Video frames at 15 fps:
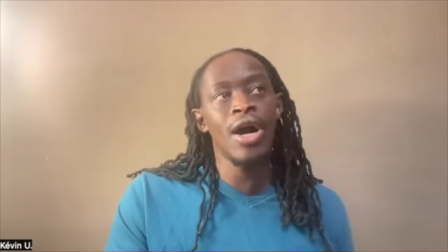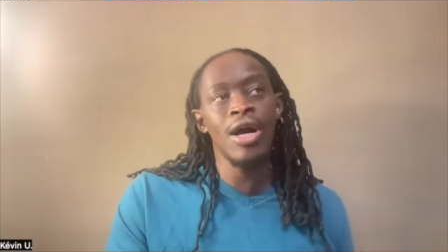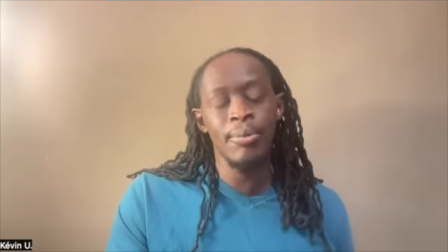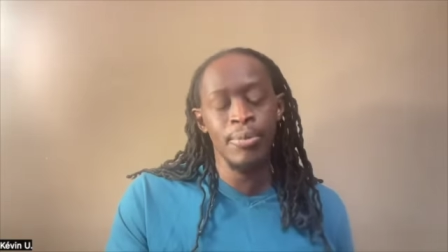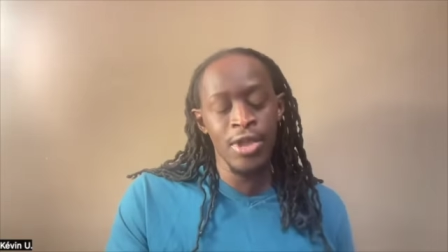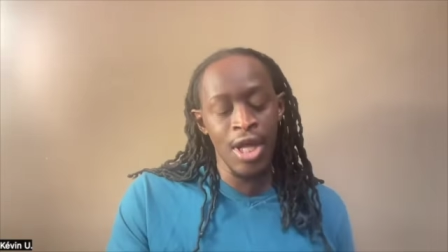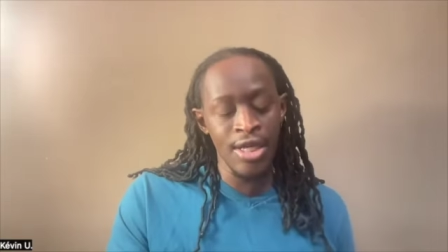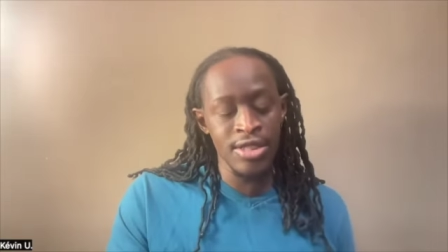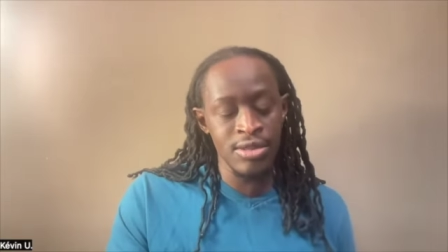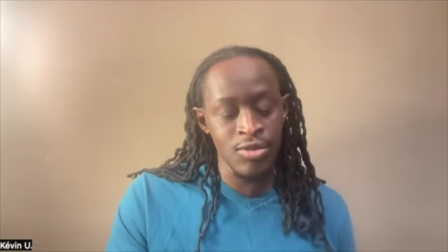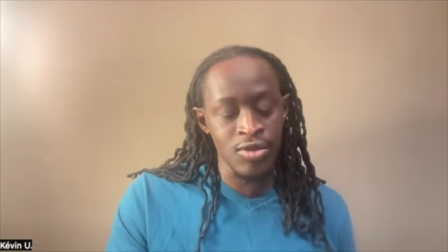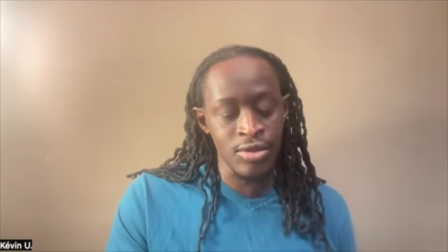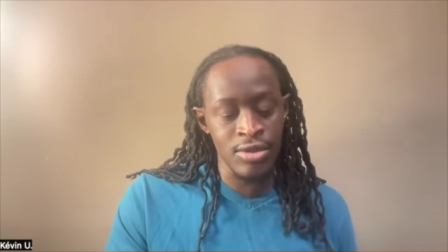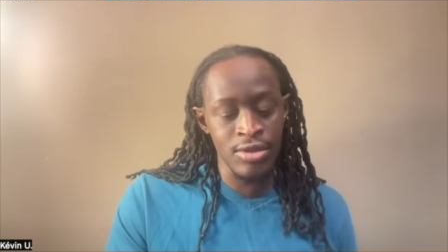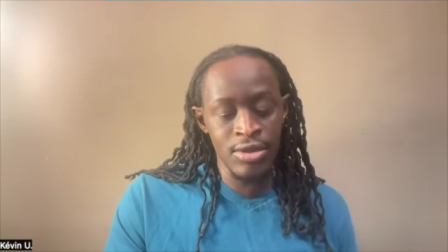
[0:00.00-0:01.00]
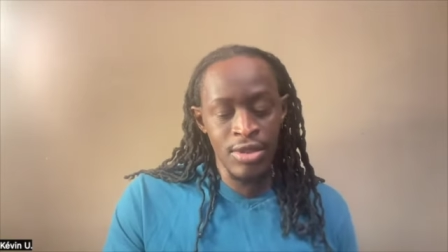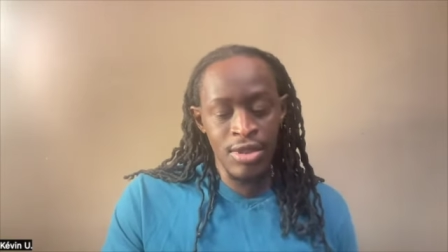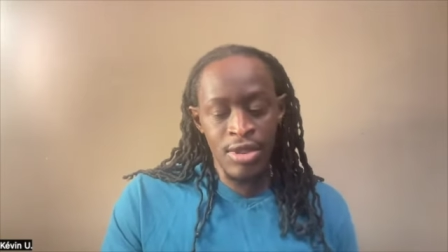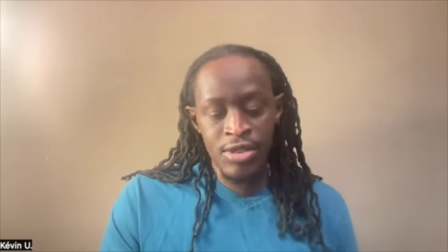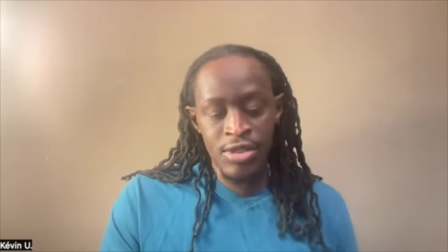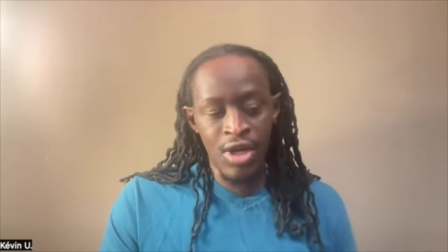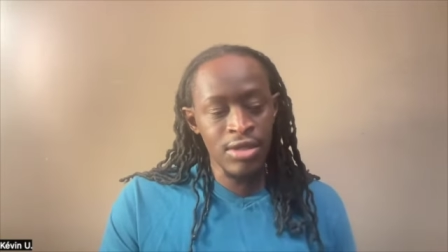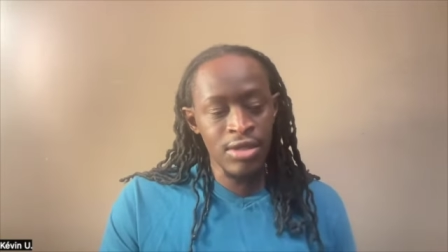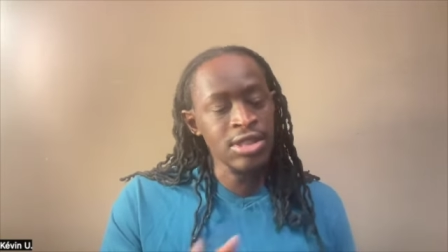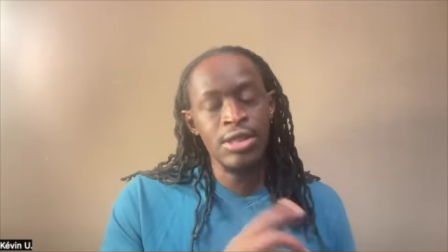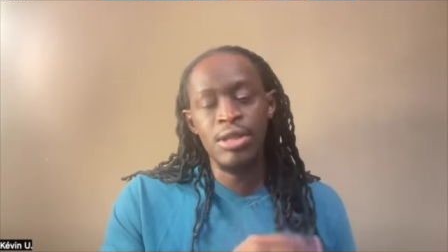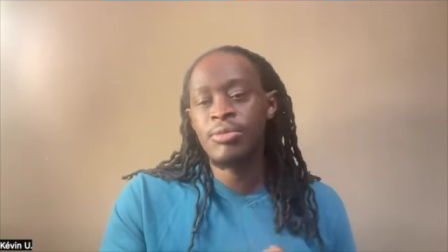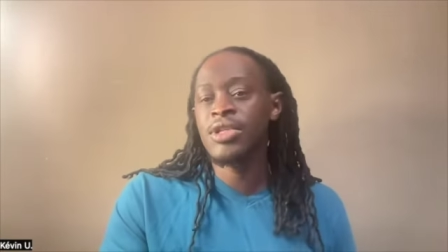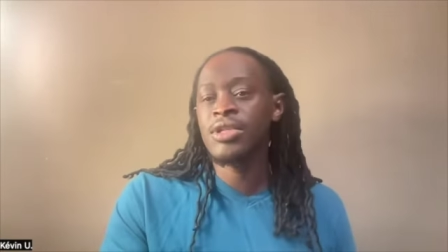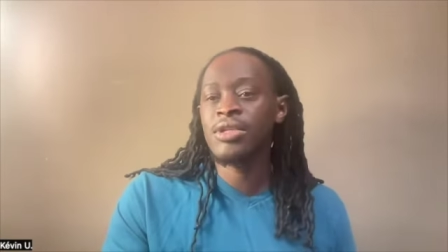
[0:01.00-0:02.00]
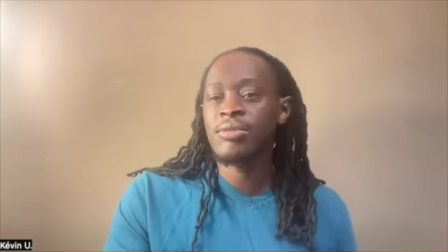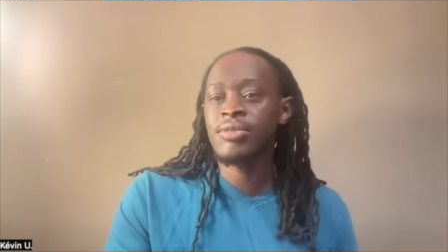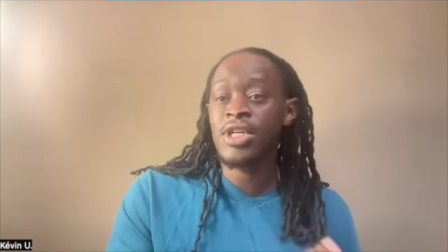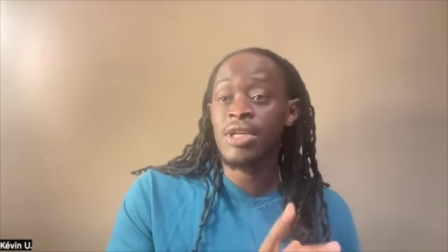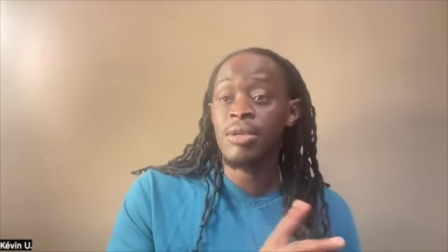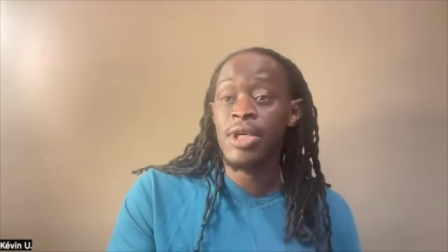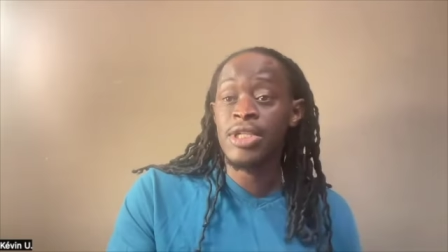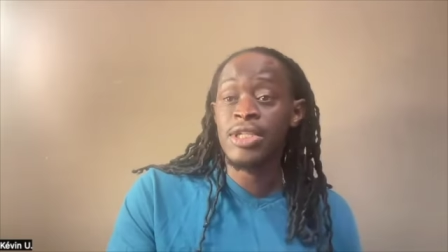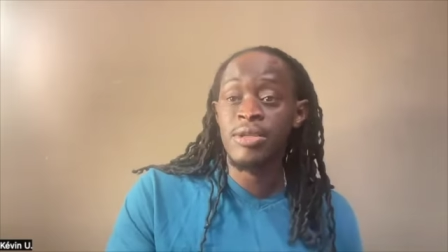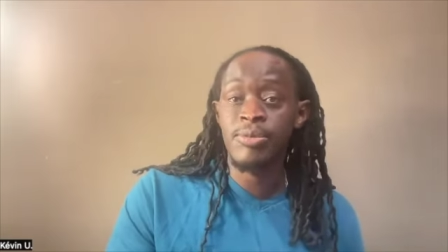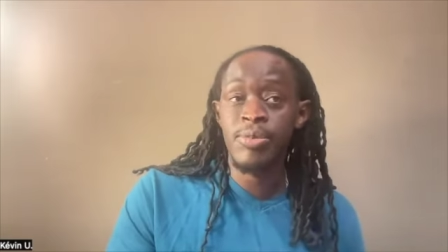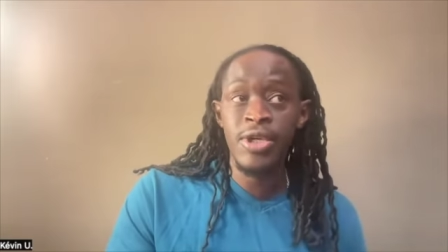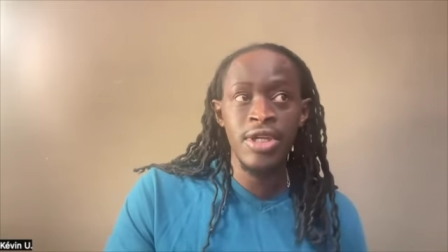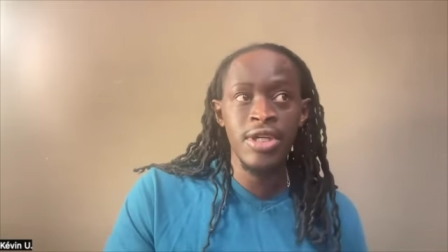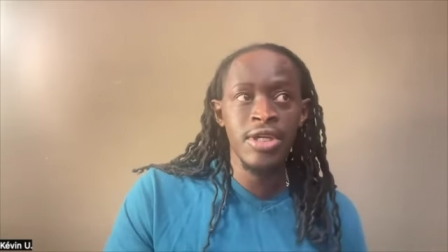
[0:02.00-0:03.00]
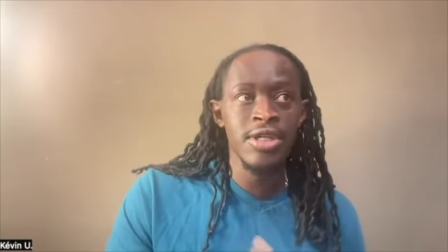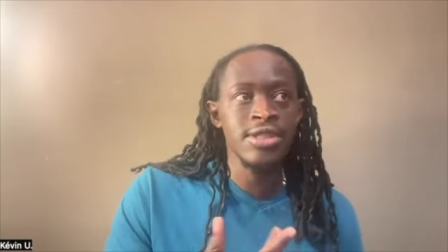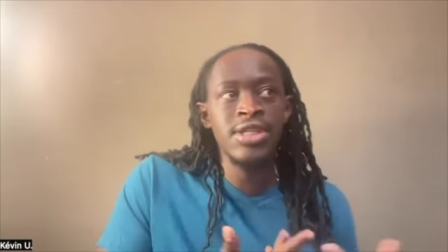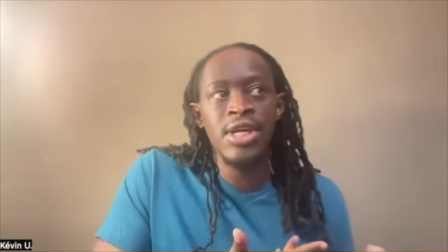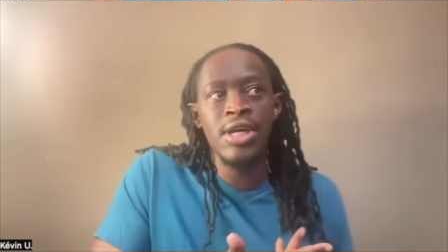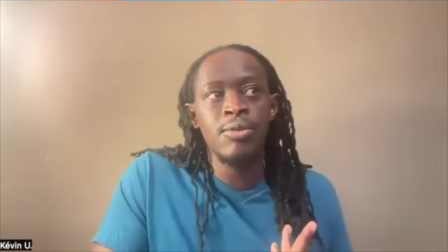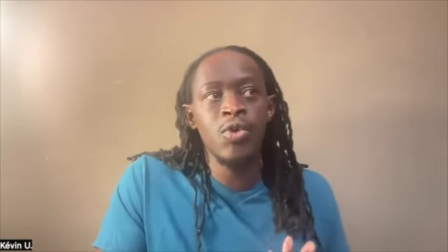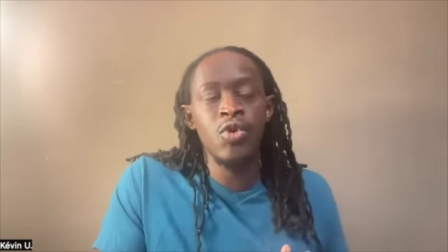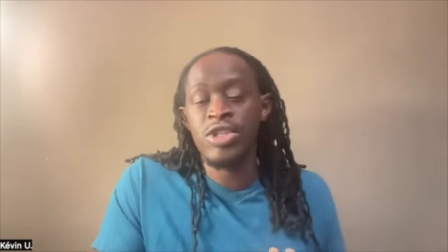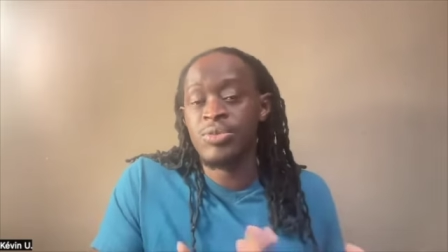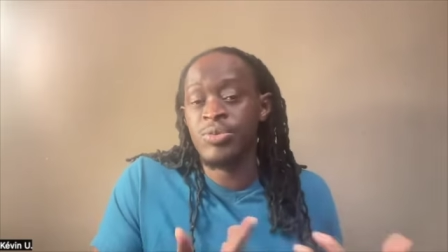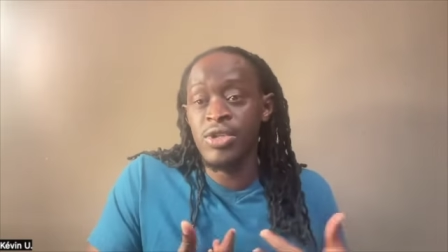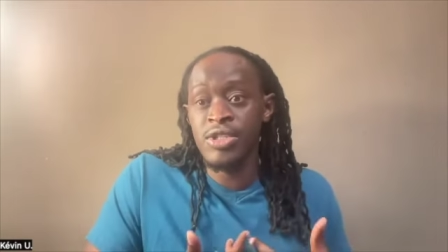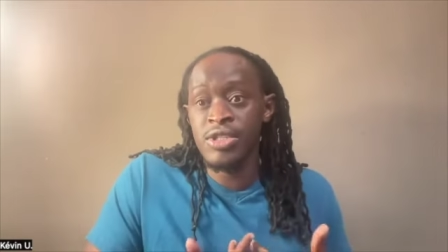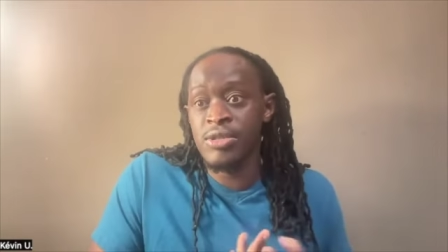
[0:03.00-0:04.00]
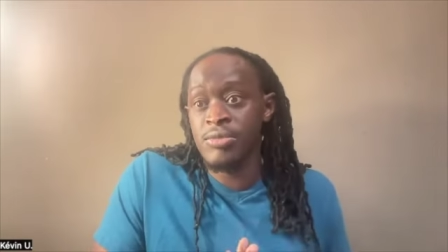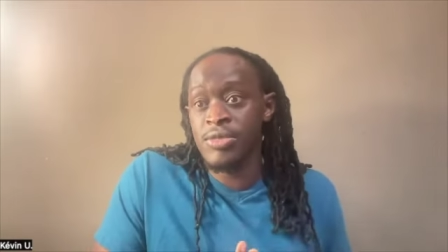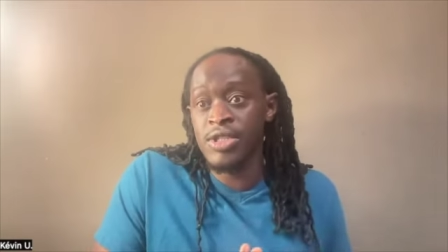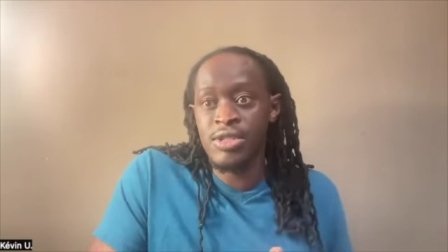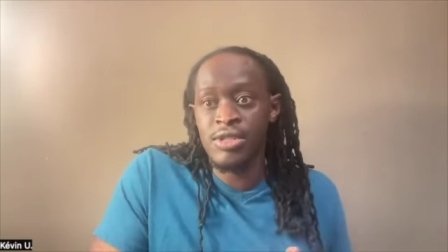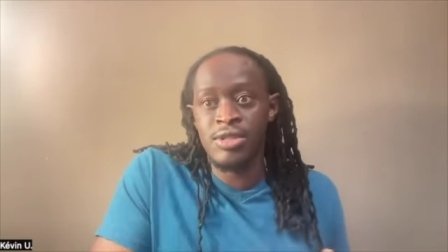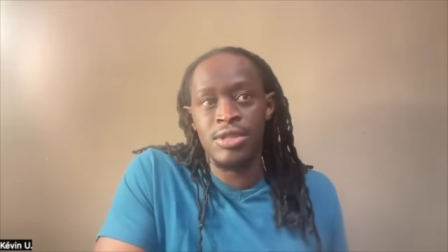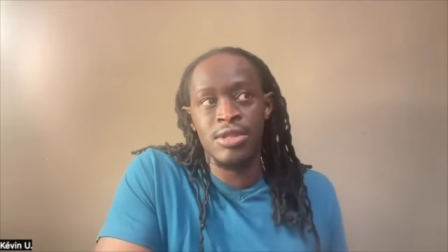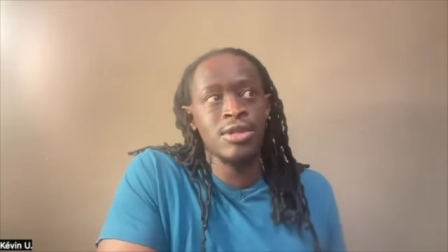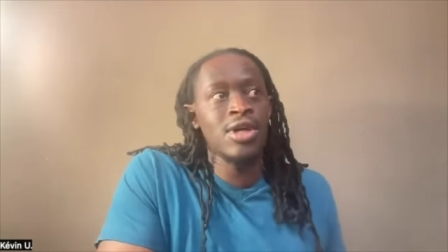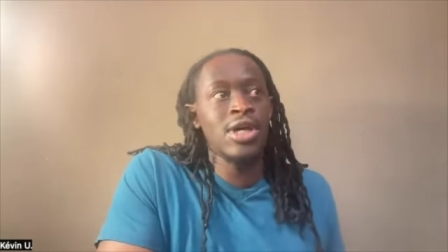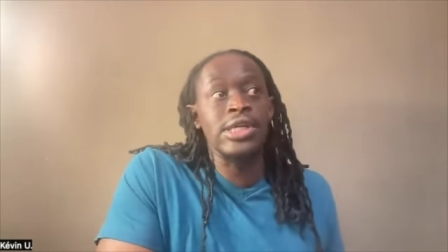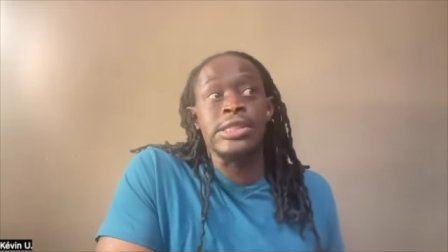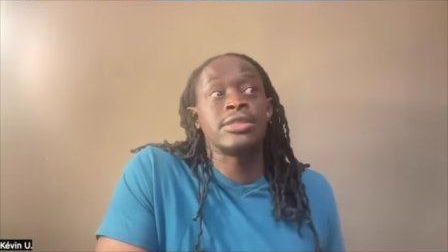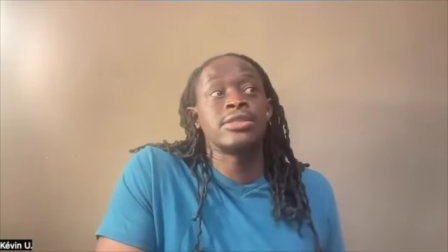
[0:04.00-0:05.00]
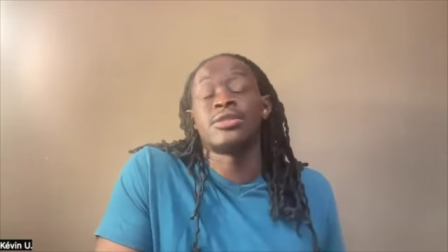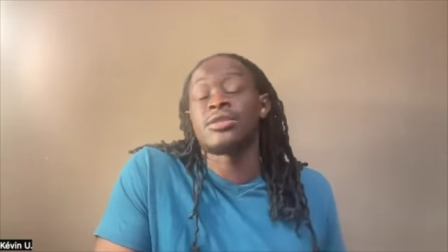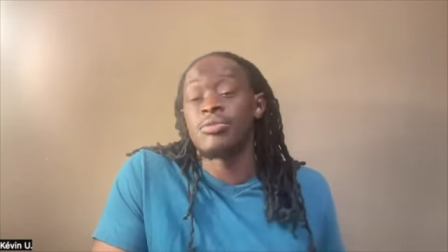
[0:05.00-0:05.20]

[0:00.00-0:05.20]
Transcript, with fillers: plausible. So I was like, let me let me talk to my DP because he had more experience than me. So I was like, I just need some